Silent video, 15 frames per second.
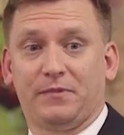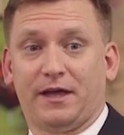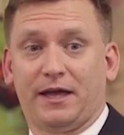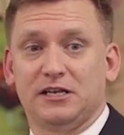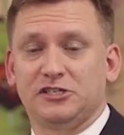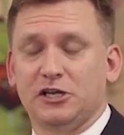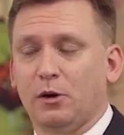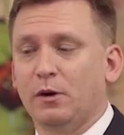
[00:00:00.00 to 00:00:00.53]

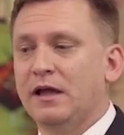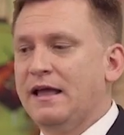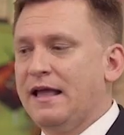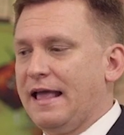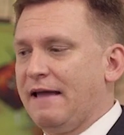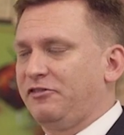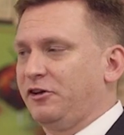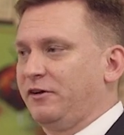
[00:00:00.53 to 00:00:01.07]
And so
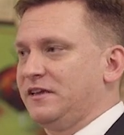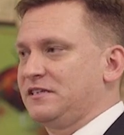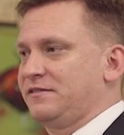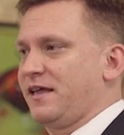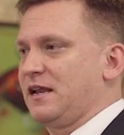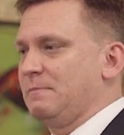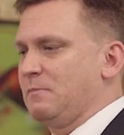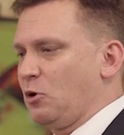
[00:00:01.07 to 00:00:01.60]
if there isn't
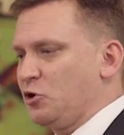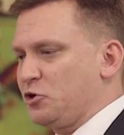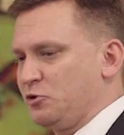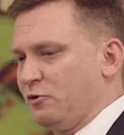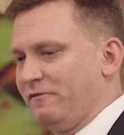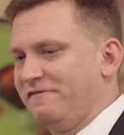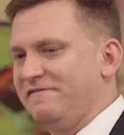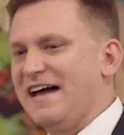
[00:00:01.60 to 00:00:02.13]
that
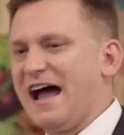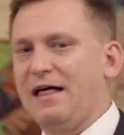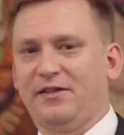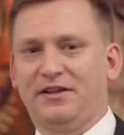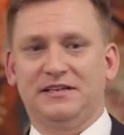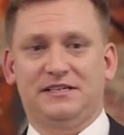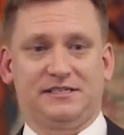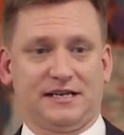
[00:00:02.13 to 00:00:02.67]
emotional
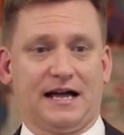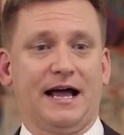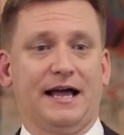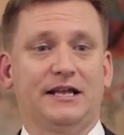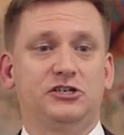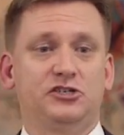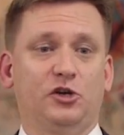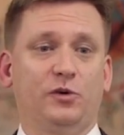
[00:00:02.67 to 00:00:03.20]
valence
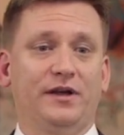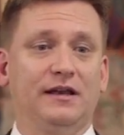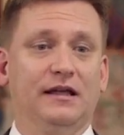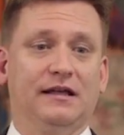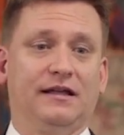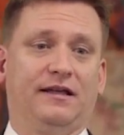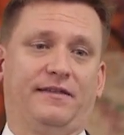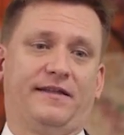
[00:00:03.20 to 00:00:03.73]
tied to it,
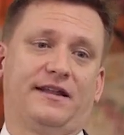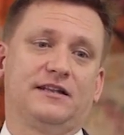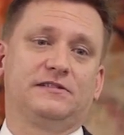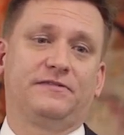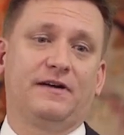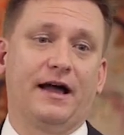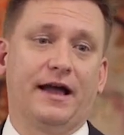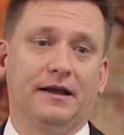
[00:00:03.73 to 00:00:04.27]
then it's
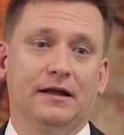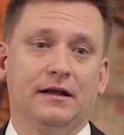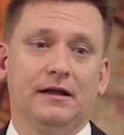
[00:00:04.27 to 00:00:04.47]
fine.